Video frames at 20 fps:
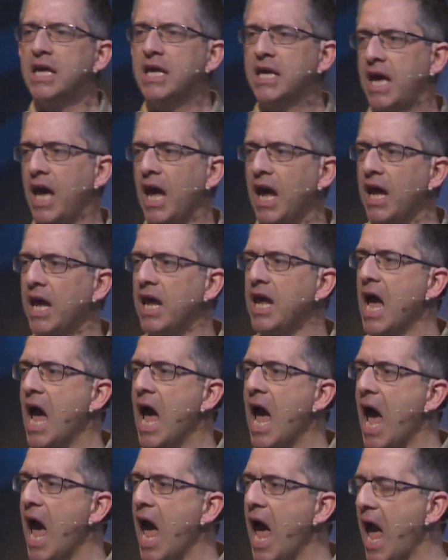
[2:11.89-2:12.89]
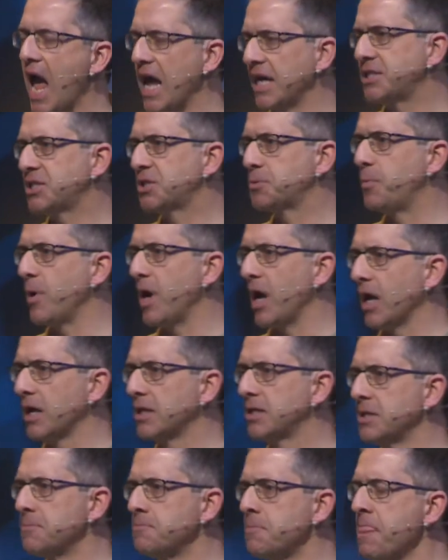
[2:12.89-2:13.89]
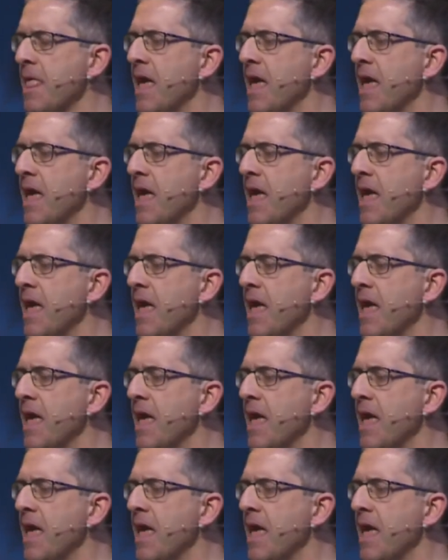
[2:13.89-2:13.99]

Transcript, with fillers: key aspect